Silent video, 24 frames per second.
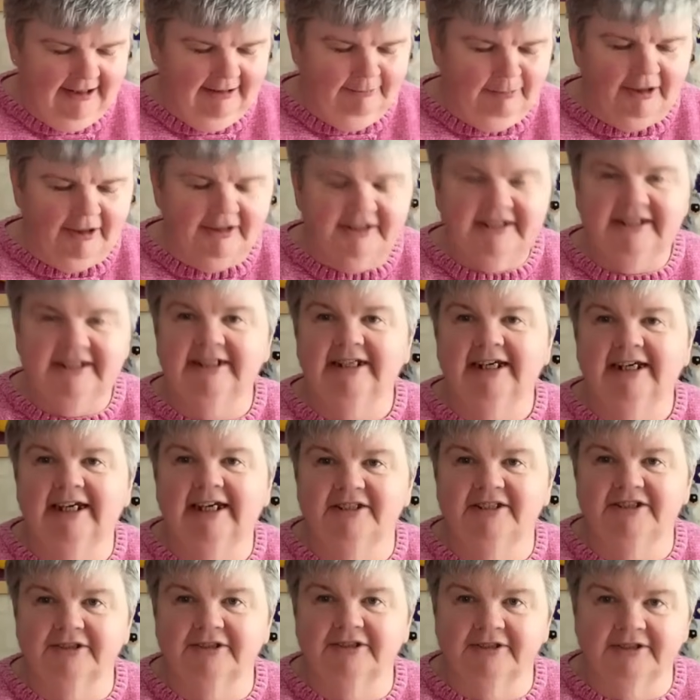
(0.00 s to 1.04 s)
Boxing Day
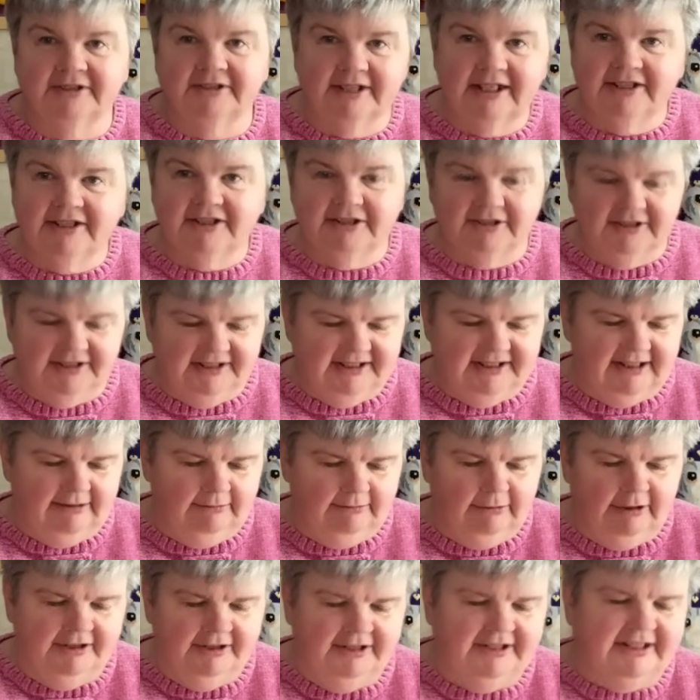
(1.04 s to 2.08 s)
is just, let's just sit
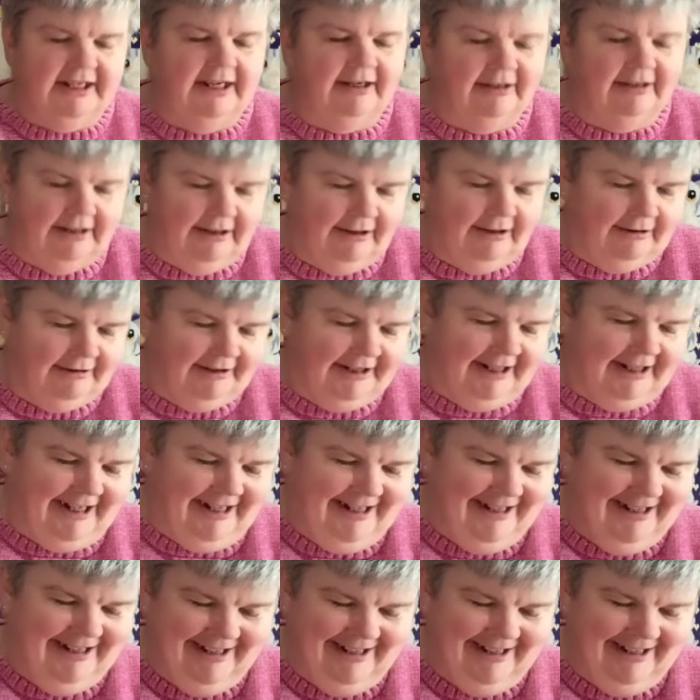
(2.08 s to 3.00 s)
and watch telly all day.